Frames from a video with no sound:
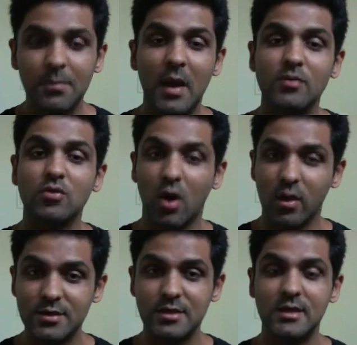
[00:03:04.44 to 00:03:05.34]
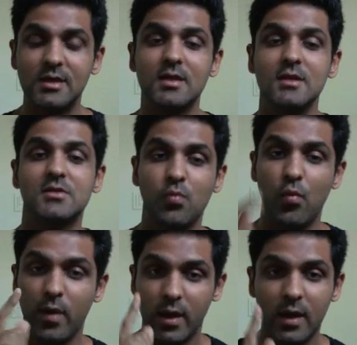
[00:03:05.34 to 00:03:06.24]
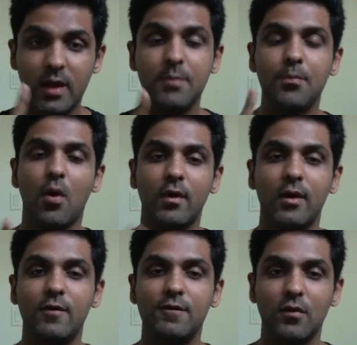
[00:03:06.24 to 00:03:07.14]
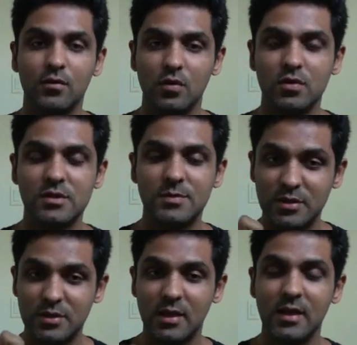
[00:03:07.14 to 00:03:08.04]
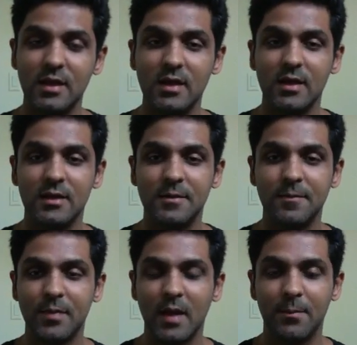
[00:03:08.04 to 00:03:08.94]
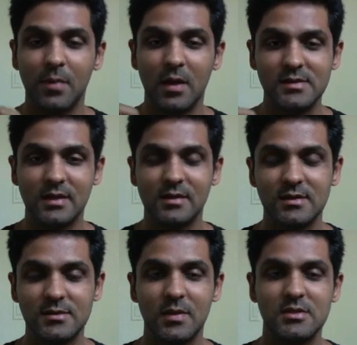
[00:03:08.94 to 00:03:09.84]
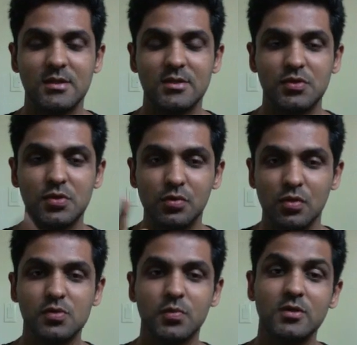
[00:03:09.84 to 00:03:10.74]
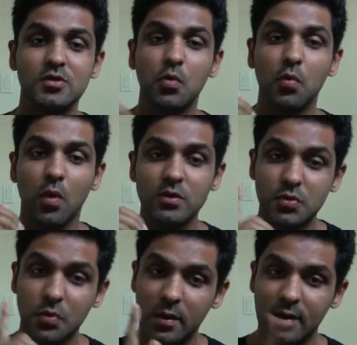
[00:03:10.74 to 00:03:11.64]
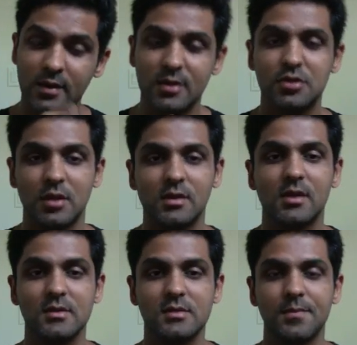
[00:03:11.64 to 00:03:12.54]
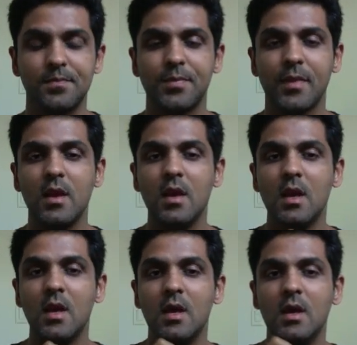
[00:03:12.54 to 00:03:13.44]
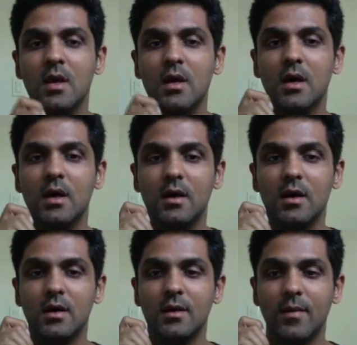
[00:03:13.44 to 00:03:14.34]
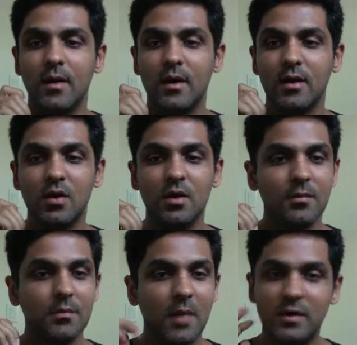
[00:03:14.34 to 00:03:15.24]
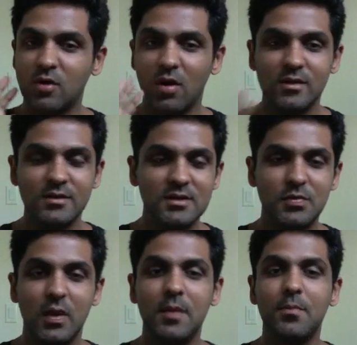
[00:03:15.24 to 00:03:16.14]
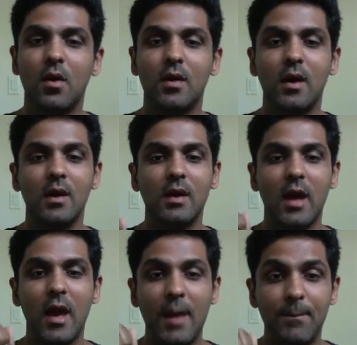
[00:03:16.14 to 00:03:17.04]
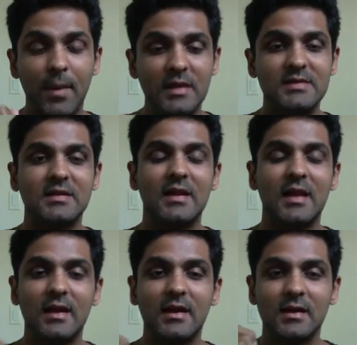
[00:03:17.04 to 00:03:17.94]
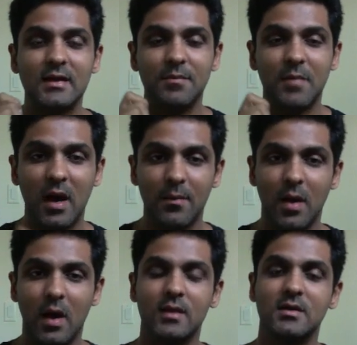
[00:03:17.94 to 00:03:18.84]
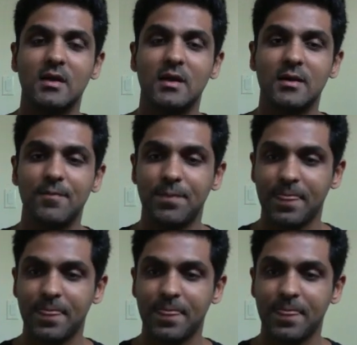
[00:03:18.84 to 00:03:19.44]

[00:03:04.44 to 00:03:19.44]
mythology is very important for those, especially I'm passing this message to those ones who wants to learn nakshatras. Mythology is very important. Epics like Mahabharata,